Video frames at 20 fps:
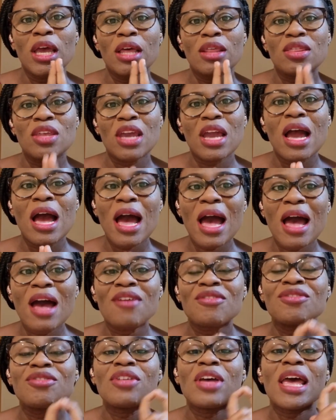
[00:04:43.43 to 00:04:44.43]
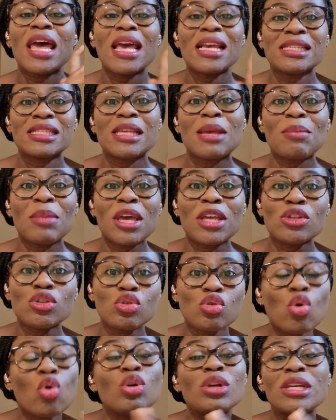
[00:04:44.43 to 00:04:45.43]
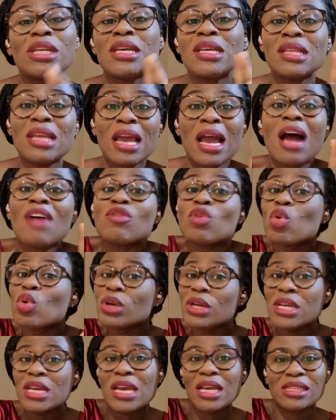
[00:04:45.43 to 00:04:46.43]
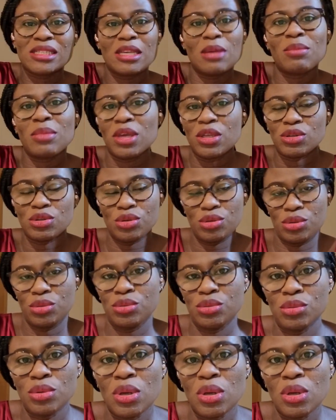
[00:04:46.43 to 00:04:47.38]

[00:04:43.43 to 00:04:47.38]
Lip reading: they have only SMN2